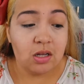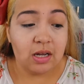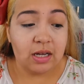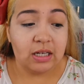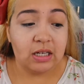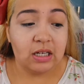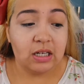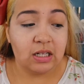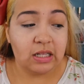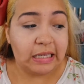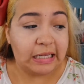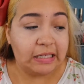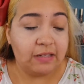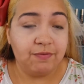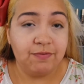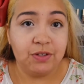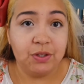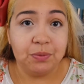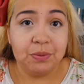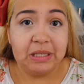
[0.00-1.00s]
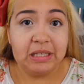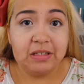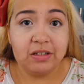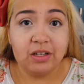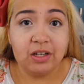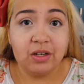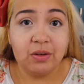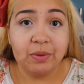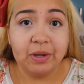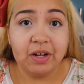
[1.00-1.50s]
I did it like a few weeks
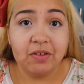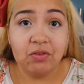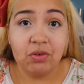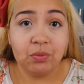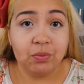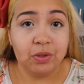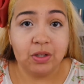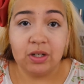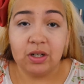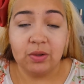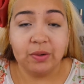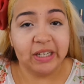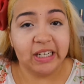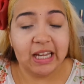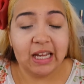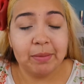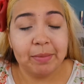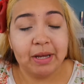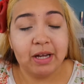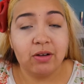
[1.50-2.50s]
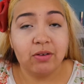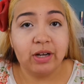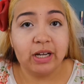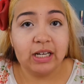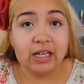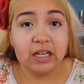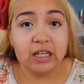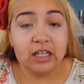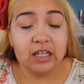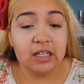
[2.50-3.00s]
ago or whatever, when it came out I
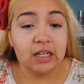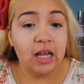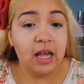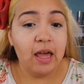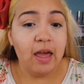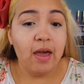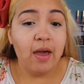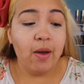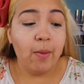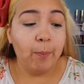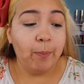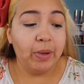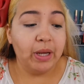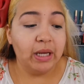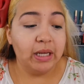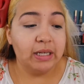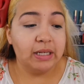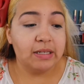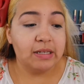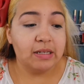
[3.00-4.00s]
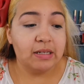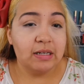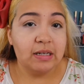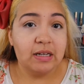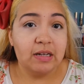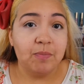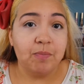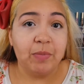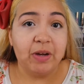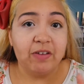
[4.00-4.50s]
did it. But
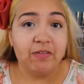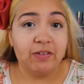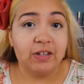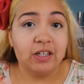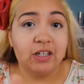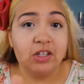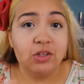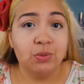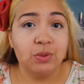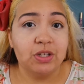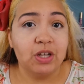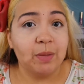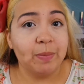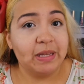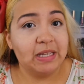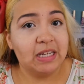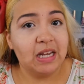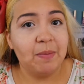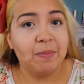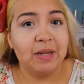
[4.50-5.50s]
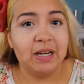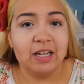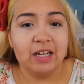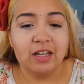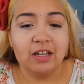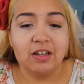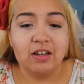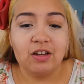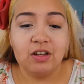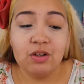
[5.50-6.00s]
my footage was all messed up and I
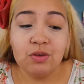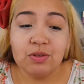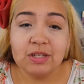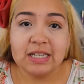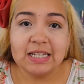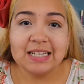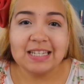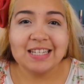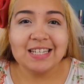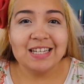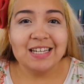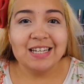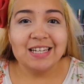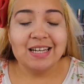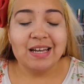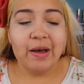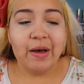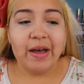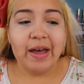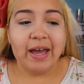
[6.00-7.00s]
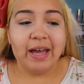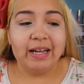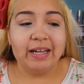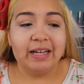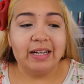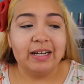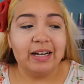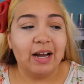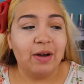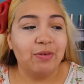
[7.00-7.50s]
couldn't use it.
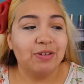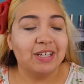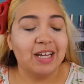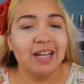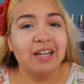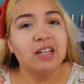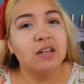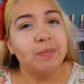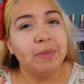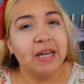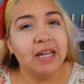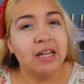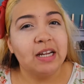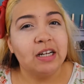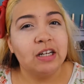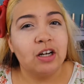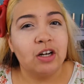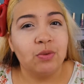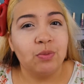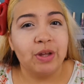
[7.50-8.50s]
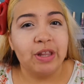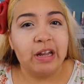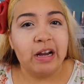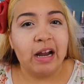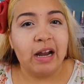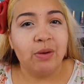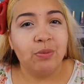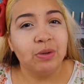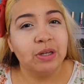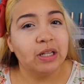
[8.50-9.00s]
And I was kind of debating on whether
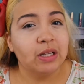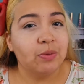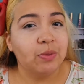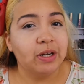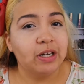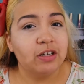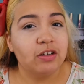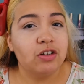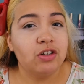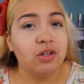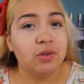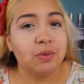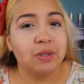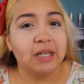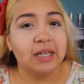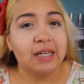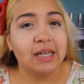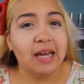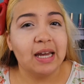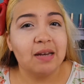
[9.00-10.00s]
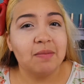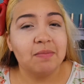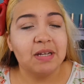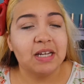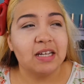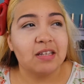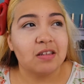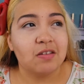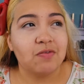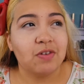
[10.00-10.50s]
I really wanted to do it again
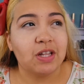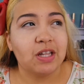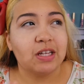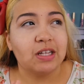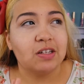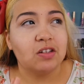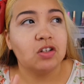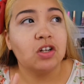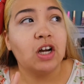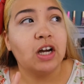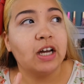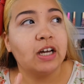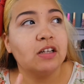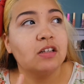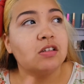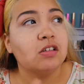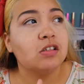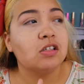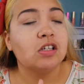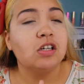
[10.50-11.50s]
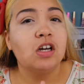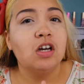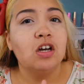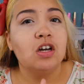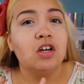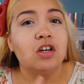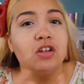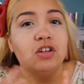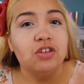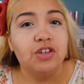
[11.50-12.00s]
because I felt like it's not as
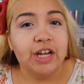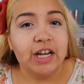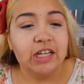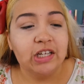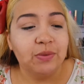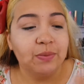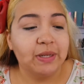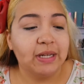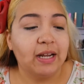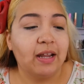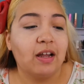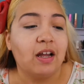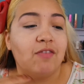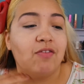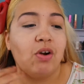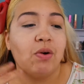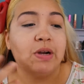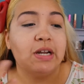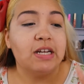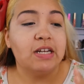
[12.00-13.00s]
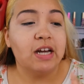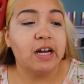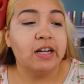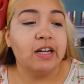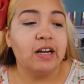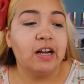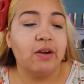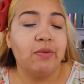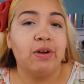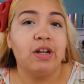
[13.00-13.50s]
genuine. Like I've already done
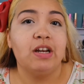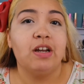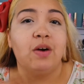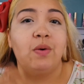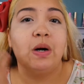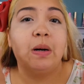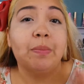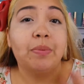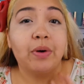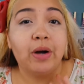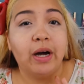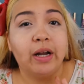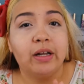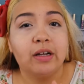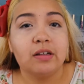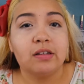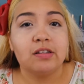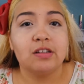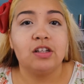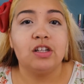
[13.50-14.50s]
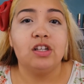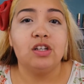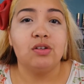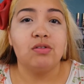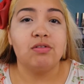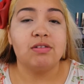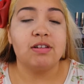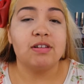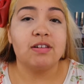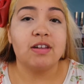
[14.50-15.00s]
it, I already know what products to
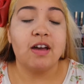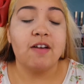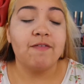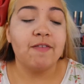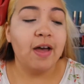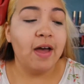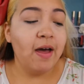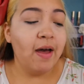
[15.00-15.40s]
use and stuff.